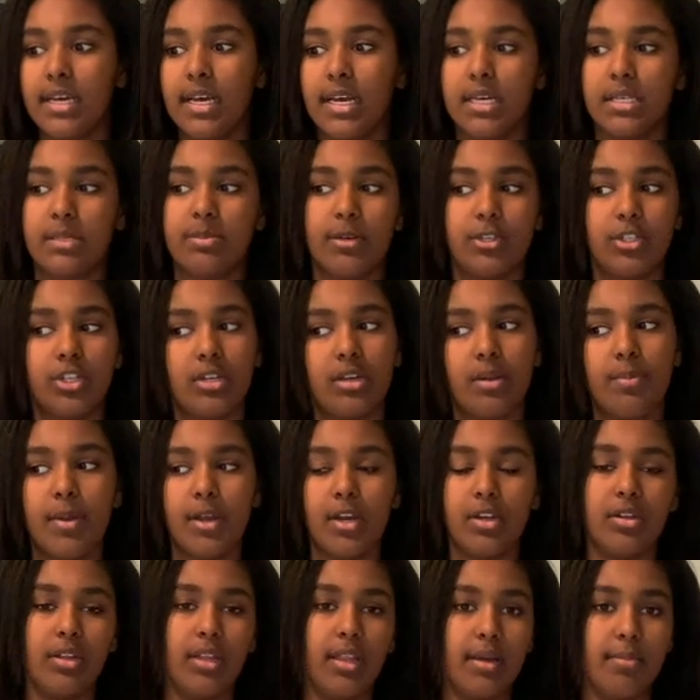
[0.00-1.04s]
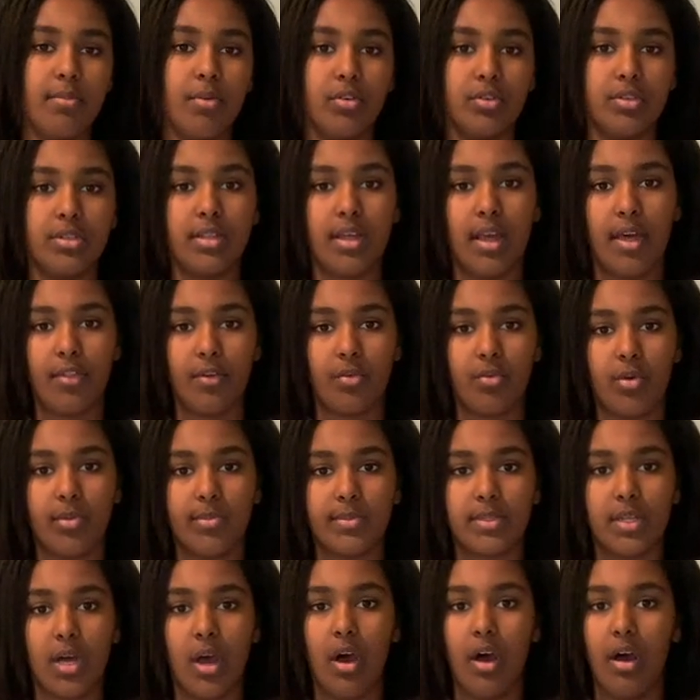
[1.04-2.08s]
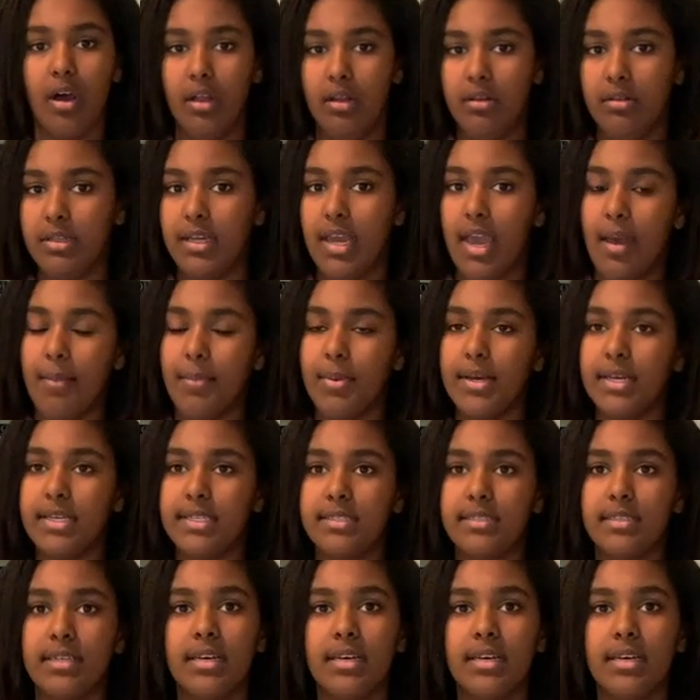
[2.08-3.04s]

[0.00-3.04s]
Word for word: especially compared to like most of the other rooms on campus.